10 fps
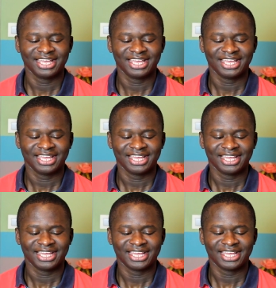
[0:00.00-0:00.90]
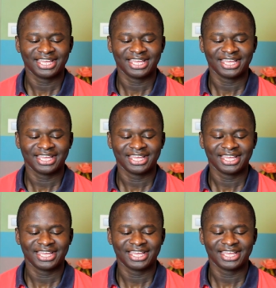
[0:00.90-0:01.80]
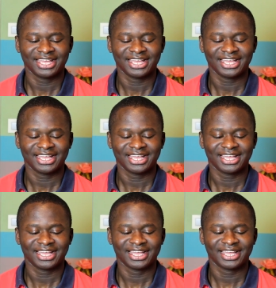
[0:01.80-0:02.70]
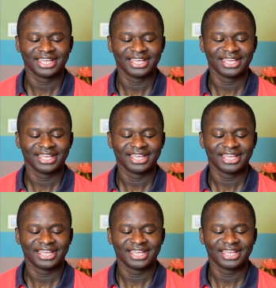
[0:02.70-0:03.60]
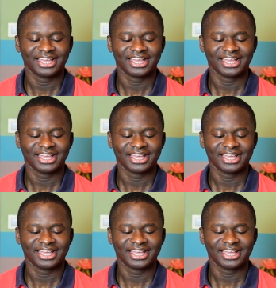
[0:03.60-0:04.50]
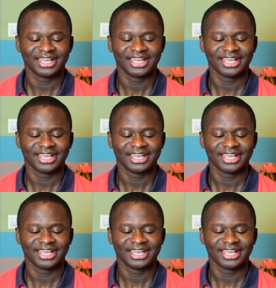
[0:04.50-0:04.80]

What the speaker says: [no speech]